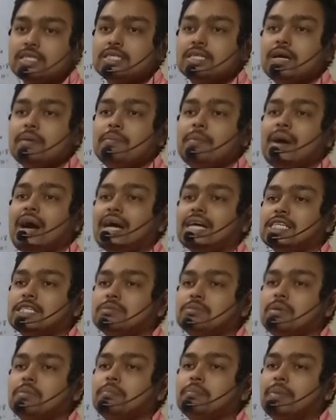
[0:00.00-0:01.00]
is the
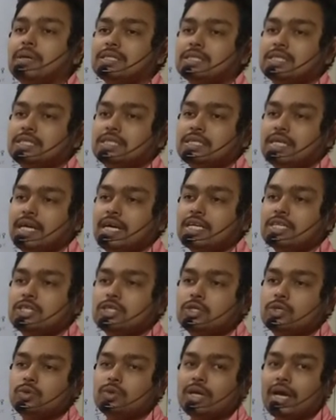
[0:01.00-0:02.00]
maximum
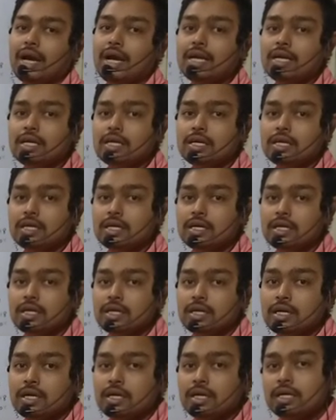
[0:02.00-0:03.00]
percentage you can
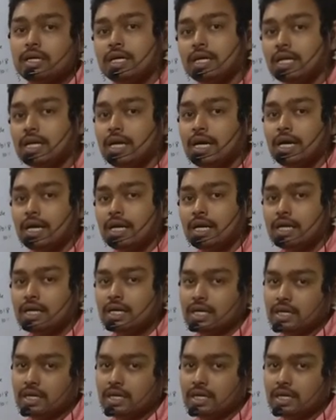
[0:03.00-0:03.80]
declare